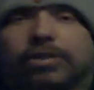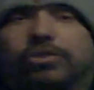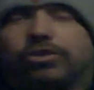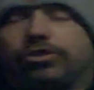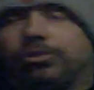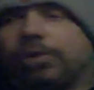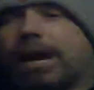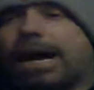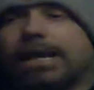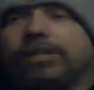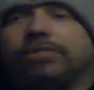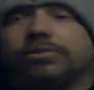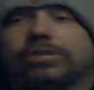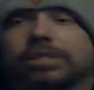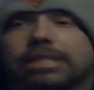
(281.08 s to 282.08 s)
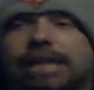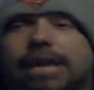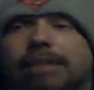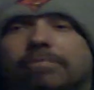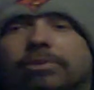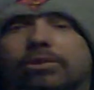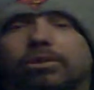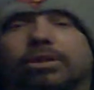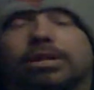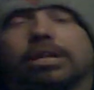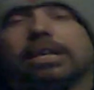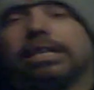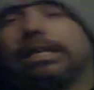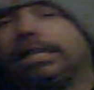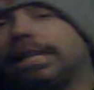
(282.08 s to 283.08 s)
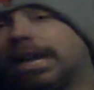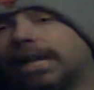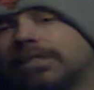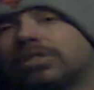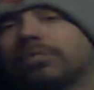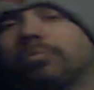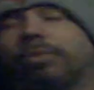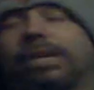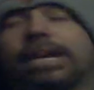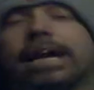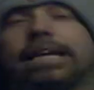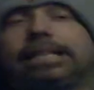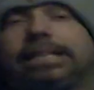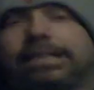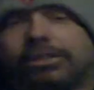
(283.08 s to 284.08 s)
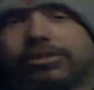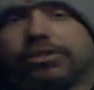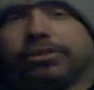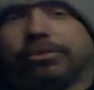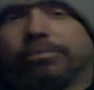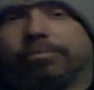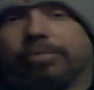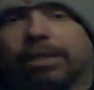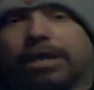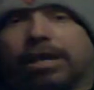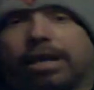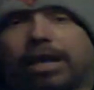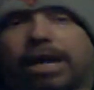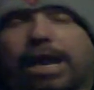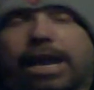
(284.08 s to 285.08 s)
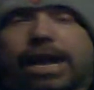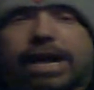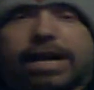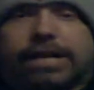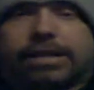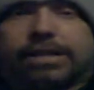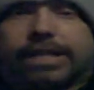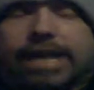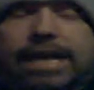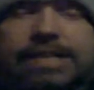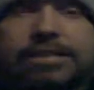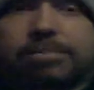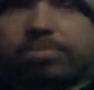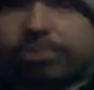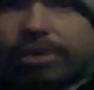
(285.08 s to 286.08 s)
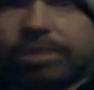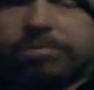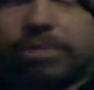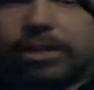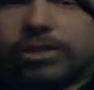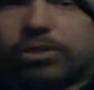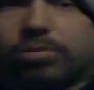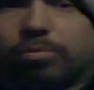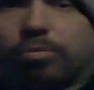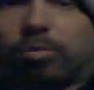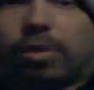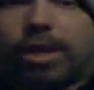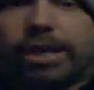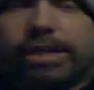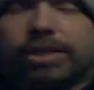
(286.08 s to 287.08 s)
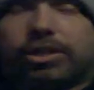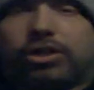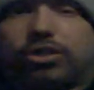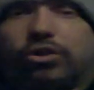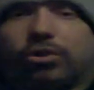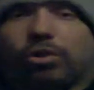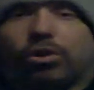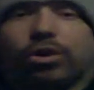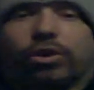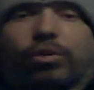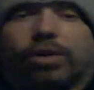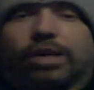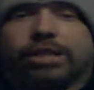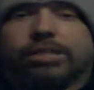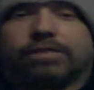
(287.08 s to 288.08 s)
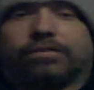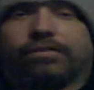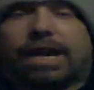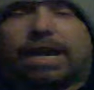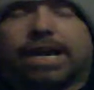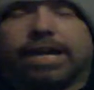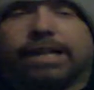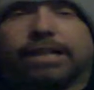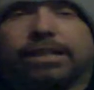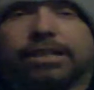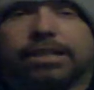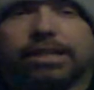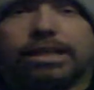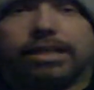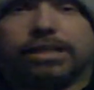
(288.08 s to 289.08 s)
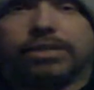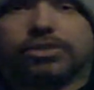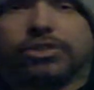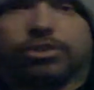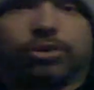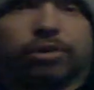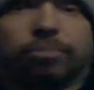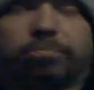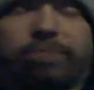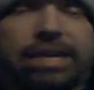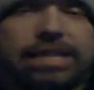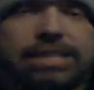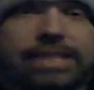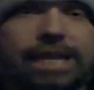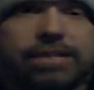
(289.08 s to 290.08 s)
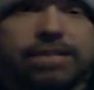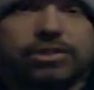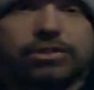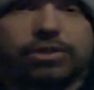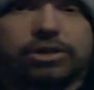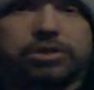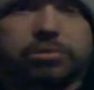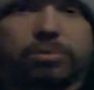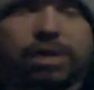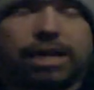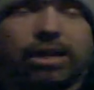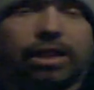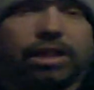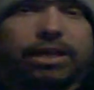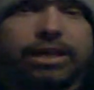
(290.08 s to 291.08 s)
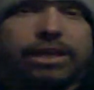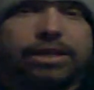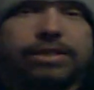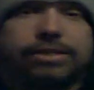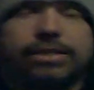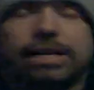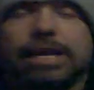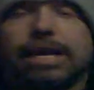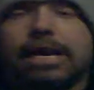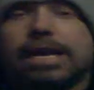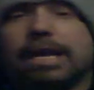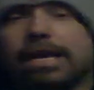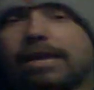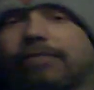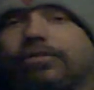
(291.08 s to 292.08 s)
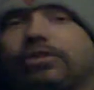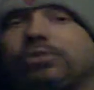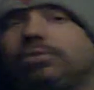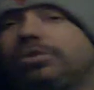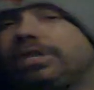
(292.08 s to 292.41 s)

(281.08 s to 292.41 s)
do I use a timer? Yes, when I need to. And that's pretty much what you're going to find is your best answer as well, is if you